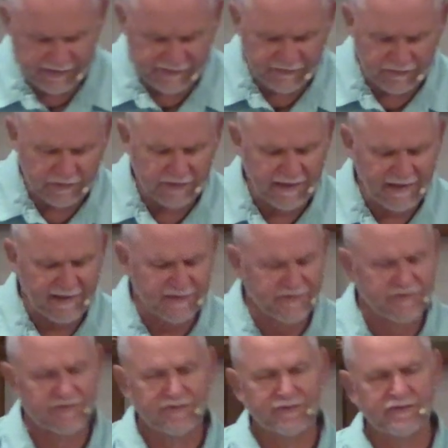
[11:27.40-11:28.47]
is
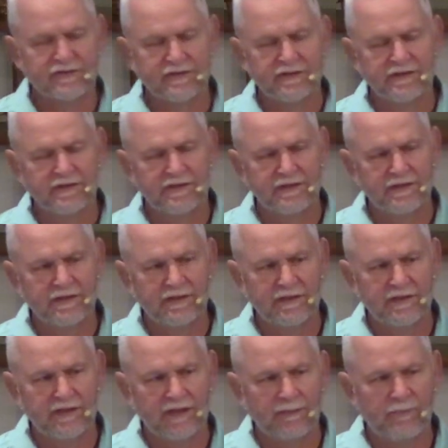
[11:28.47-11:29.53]
less
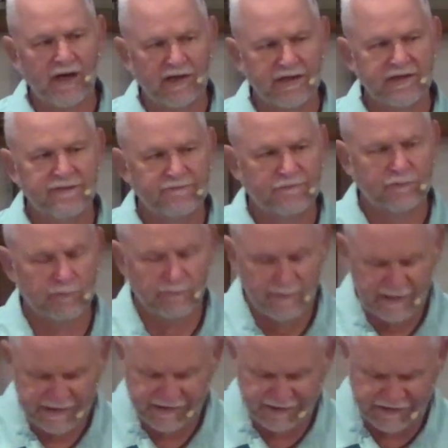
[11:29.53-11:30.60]
about
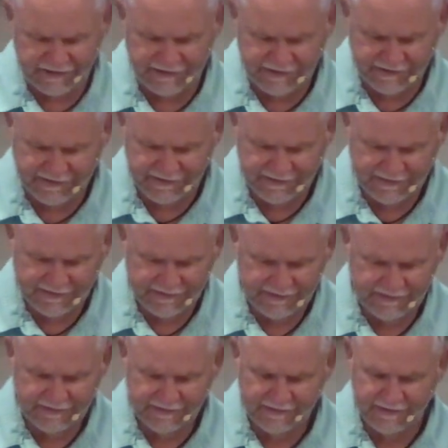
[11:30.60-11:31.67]
information
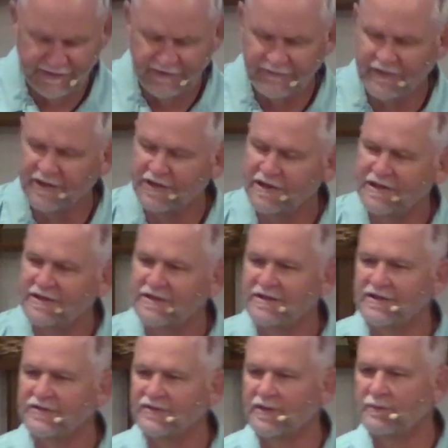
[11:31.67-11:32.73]
than it
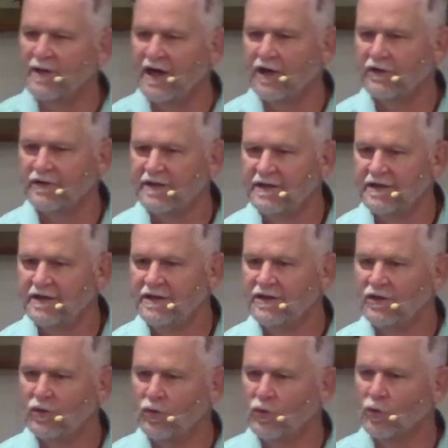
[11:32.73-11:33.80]
is about
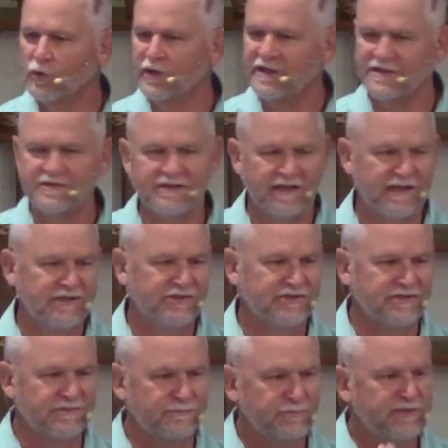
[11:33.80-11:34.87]

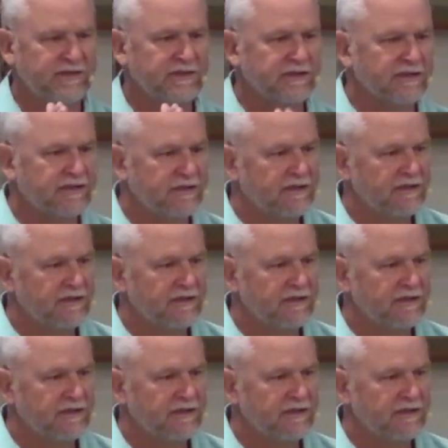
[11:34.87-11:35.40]
orientation, being